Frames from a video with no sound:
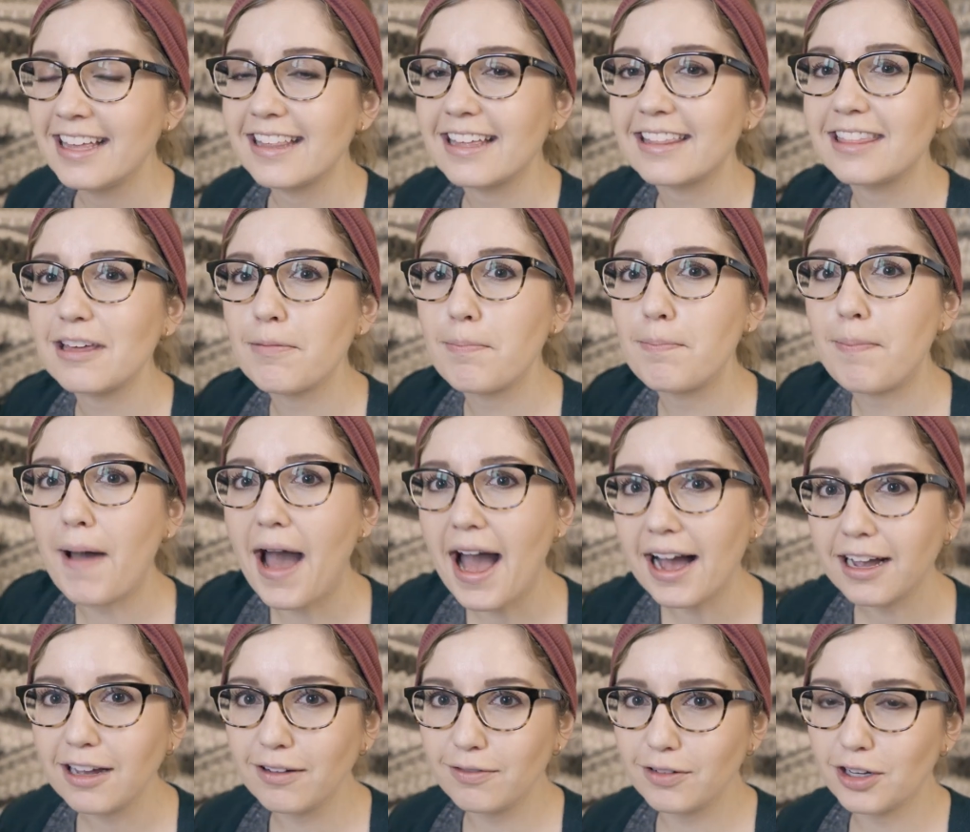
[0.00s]
that the
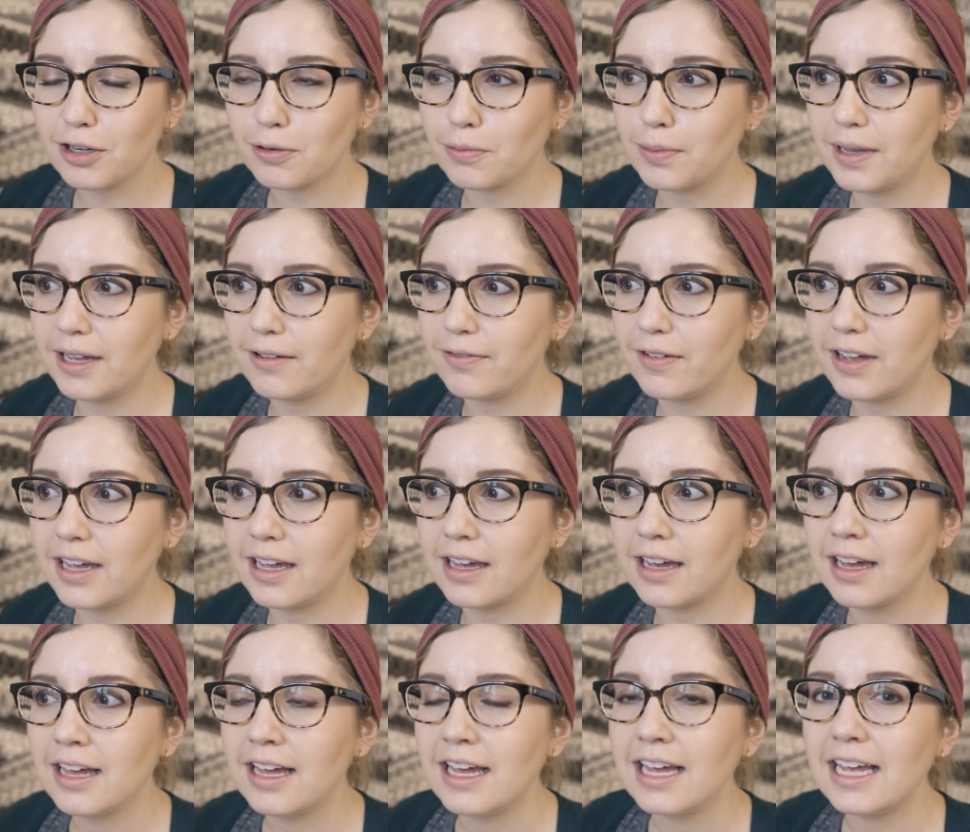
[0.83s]
back of your
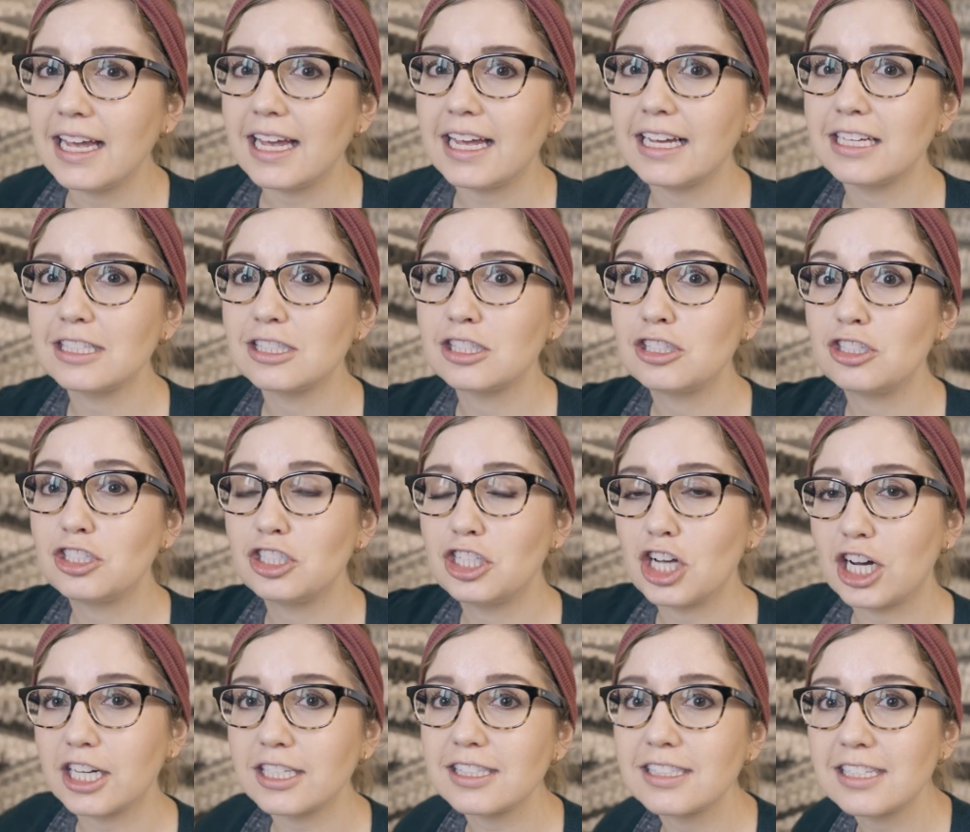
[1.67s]
weaving is
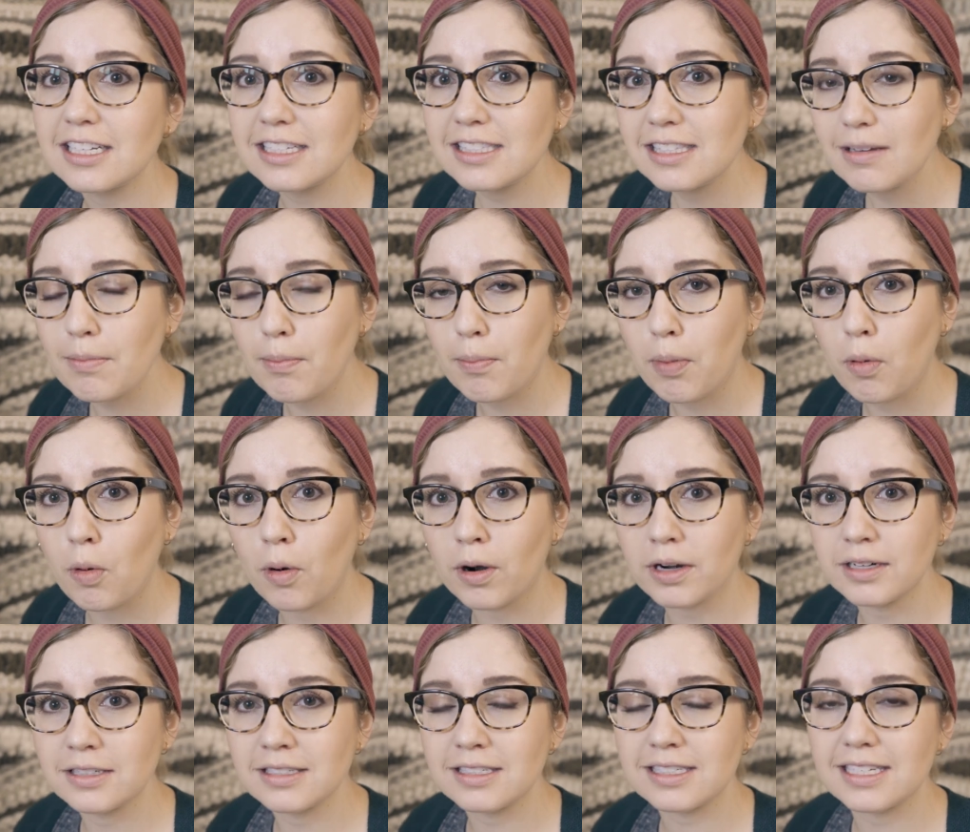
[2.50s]
just as
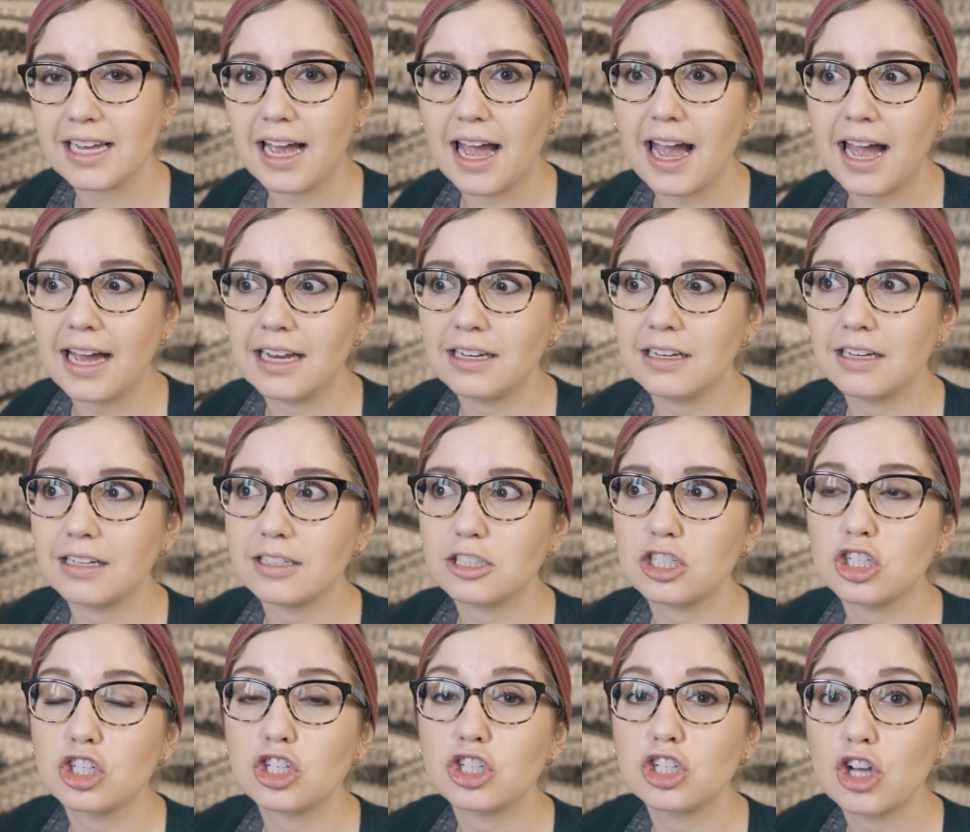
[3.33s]
important and
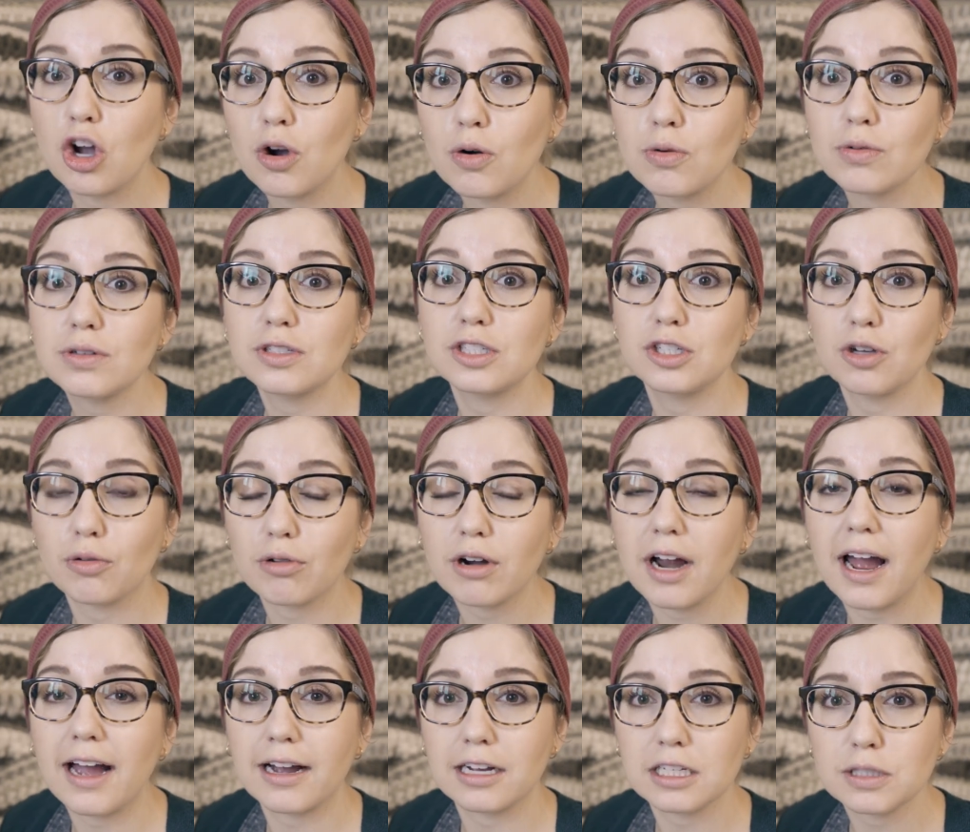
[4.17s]
shows
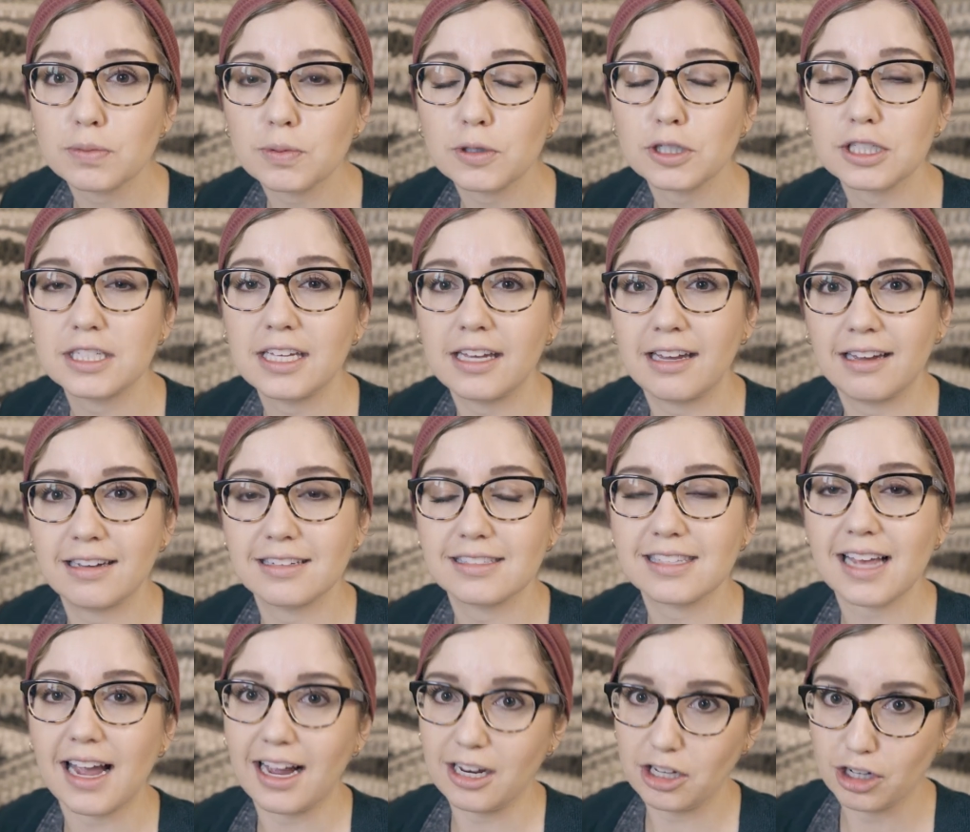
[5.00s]
your
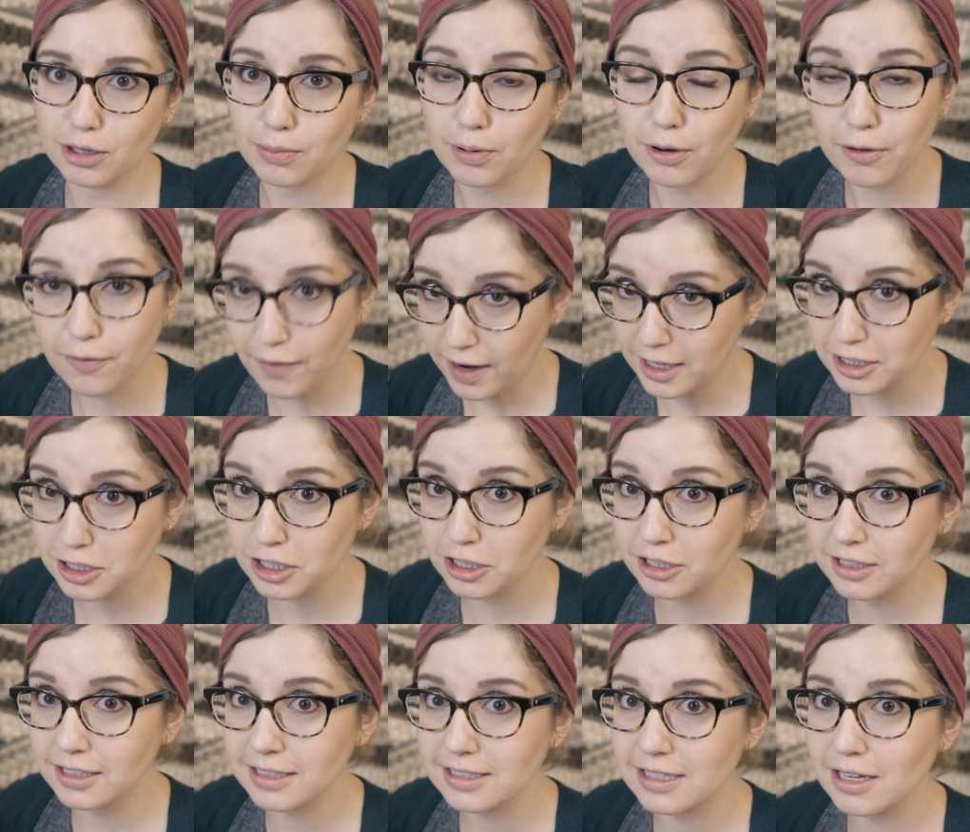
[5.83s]
expertise and your
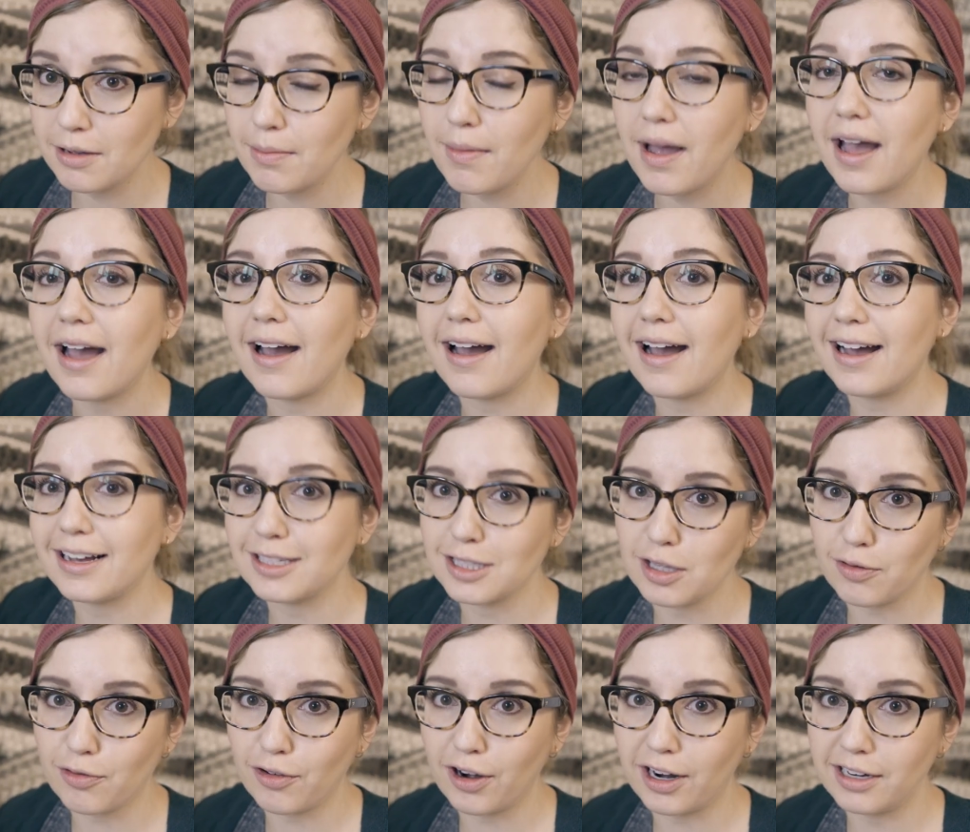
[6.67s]
professionalism
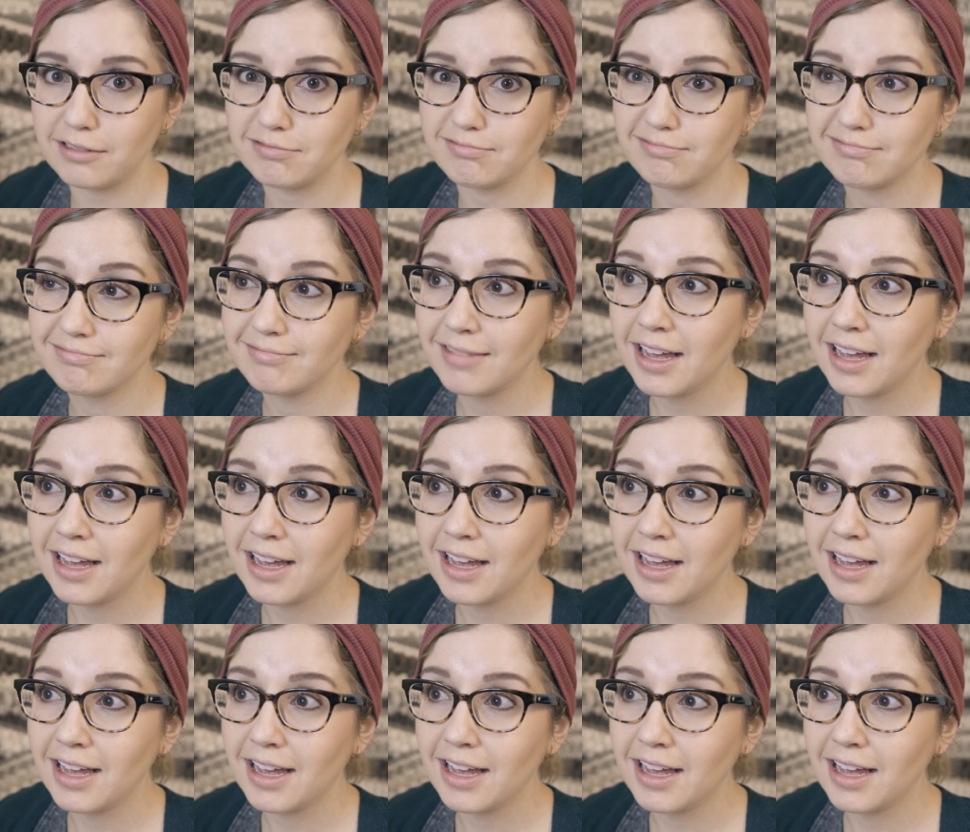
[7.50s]
as the front.